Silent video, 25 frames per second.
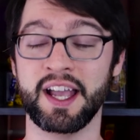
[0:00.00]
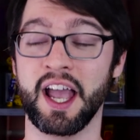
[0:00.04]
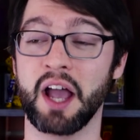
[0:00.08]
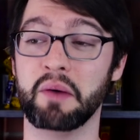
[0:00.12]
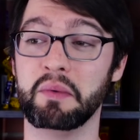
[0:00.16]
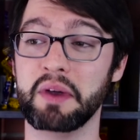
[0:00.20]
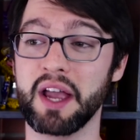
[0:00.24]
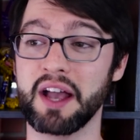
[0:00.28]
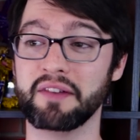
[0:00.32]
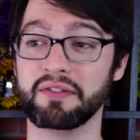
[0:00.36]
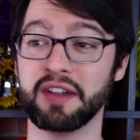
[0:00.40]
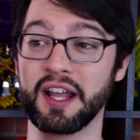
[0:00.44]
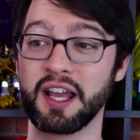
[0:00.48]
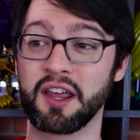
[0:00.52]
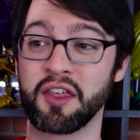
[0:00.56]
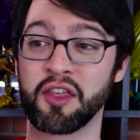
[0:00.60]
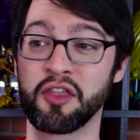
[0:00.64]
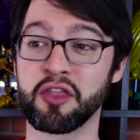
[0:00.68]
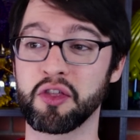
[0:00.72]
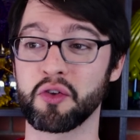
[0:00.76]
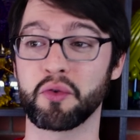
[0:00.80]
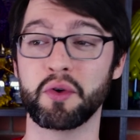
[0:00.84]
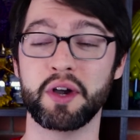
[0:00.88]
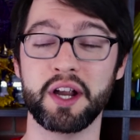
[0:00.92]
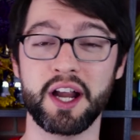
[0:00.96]
And we have like
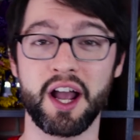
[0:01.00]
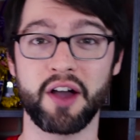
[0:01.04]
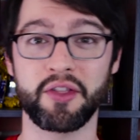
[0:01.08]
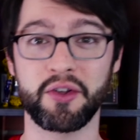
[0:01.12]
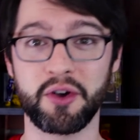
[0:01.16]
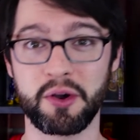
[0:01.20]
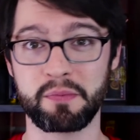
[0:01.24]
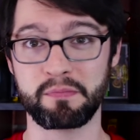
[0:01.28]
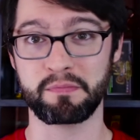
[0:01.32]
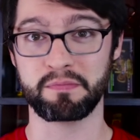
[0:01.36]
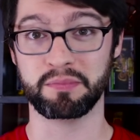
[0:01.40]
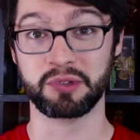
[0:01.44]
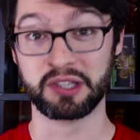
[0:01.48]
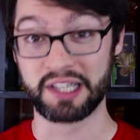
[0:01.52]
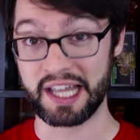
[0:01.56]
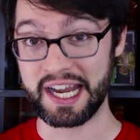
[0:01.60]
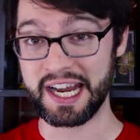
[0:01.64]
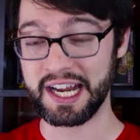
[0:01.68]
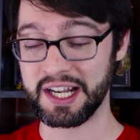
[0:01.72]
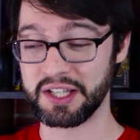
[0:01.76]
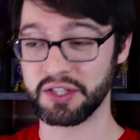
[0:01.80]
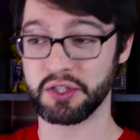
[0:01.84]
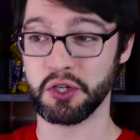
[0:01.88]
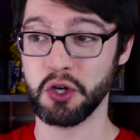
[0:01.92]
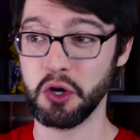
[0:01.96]
three other
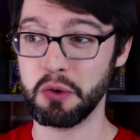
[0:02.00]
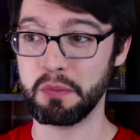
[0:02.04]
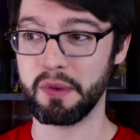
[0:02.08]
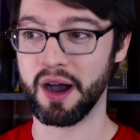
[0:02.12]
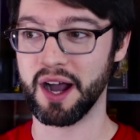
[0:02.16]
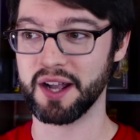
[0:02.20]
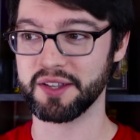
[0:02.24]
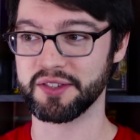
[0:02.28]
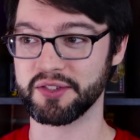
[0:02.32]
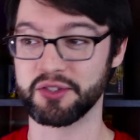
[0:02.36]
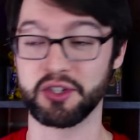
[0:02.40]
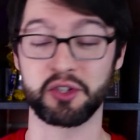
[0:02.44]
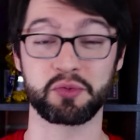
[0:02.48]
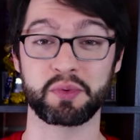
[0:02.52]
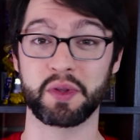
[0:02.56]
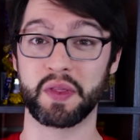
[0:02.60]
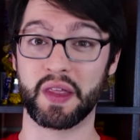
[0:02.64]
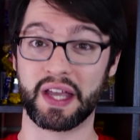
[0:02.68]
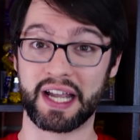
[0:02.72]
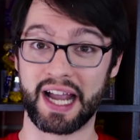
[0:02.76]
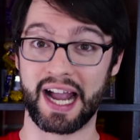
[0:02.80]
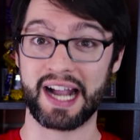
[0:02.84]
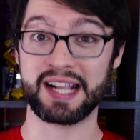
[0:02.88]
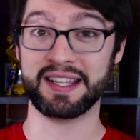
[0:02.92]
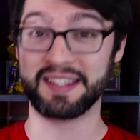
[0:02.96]
Link 2 monsters with
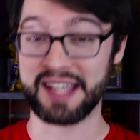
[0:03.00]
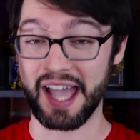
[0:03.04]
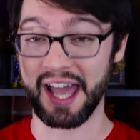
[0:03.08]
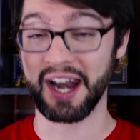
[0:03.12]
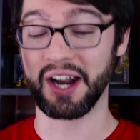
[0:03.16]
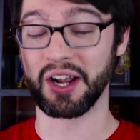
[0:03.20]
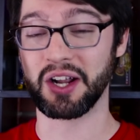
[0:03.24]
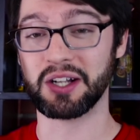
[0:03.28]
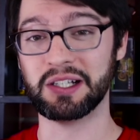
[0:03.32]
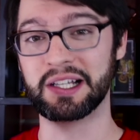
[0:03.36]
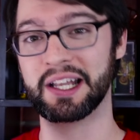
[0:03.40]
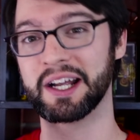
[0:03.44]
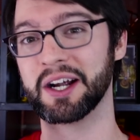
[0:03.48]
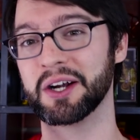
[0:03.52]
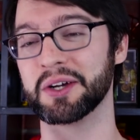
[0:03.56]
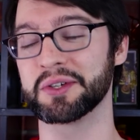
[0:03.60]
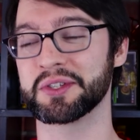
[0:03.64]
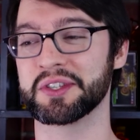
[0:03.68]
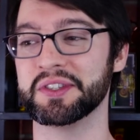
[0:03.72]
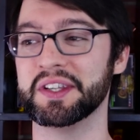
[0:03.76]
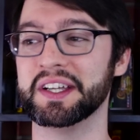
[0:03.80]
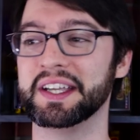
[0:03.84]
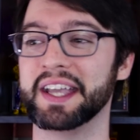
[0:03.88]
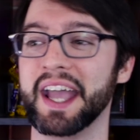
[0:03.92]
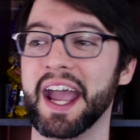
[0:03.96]
like identical arrows
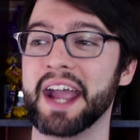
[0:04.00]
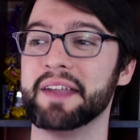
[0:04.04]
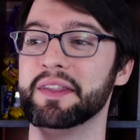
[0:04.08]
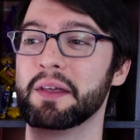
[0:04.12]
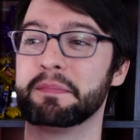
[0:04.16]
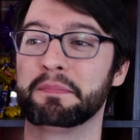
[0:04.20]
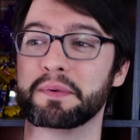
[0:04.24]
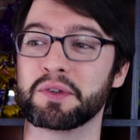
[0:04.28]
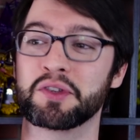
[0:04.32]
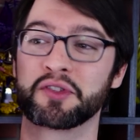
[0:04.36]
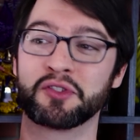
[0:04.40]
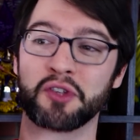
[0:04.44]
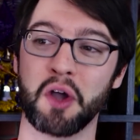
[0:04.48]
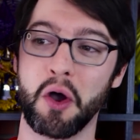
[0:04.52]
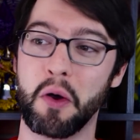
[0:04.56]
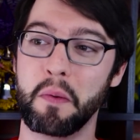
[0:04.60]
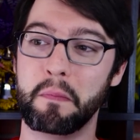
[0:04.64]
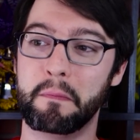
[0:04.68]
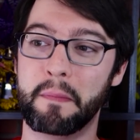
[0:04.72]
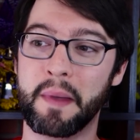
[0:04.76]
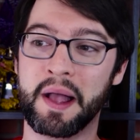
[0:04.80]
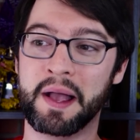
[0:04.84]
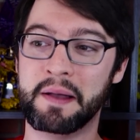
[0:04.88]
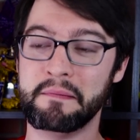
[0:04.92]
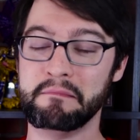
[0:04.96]
in the game that
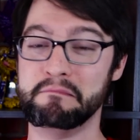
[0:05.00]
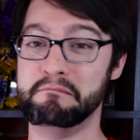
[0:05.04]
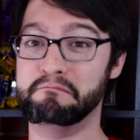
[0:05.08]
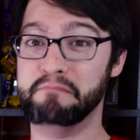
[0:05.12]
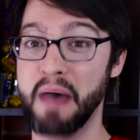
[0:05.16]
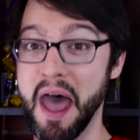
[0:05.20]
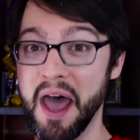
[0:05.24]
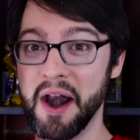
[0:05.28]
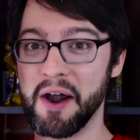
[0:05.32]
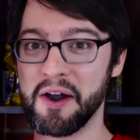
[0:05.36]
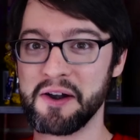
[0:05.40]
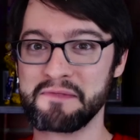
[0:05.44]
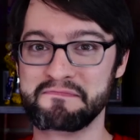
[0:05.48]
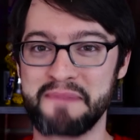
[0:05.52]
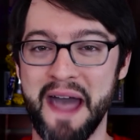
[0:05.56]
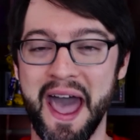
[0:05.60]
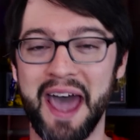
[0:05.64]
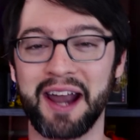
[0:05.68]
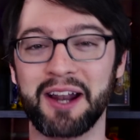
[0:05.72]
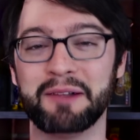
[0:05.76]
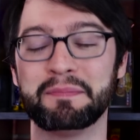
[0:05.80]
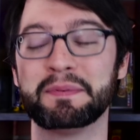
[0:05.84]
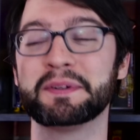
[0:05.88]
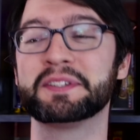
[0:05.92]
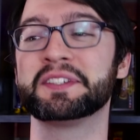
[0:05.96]
bestow better
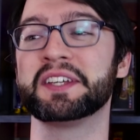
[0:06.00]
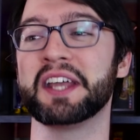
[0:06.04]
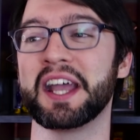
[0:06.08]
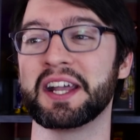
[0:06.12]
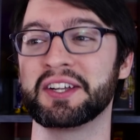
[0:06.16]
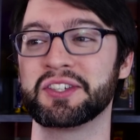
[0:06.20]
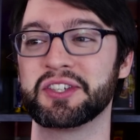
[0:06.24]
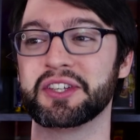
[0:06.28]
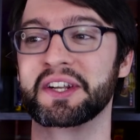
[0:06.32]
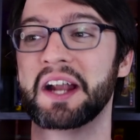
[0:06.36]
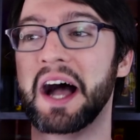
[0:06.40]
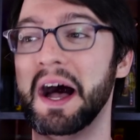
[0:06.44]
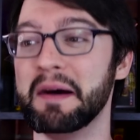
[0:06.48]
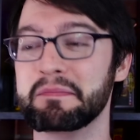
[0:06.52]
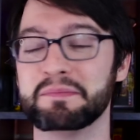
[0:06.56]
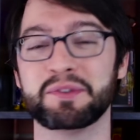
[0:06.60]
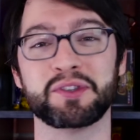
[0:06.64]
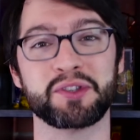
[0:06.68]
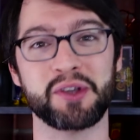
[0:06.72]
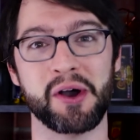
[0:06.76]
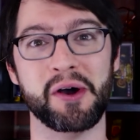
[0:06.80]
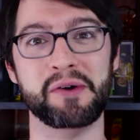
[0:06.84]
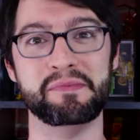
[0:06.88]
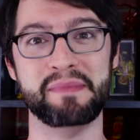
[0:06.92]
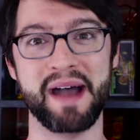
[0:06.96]
battle protection. I'm
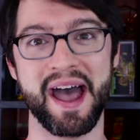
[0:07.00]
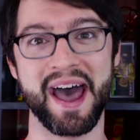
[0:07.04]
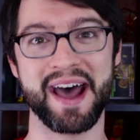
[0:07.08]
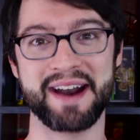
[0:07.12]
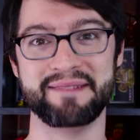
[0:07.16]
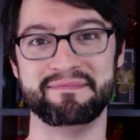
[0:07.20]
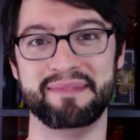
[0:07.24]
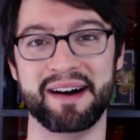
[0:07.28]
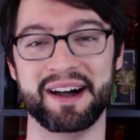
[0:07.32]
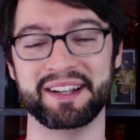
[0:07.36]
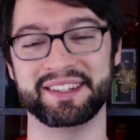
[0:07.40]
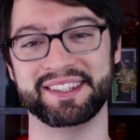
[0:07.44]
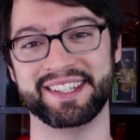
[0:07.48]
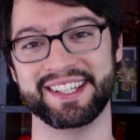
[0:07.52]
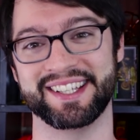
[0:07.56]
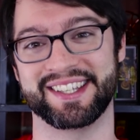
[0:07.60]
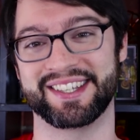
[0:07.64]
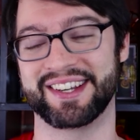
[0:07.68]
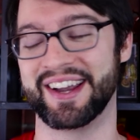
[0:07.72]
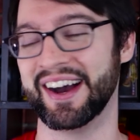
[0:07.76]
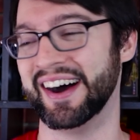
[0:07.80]
so mad about this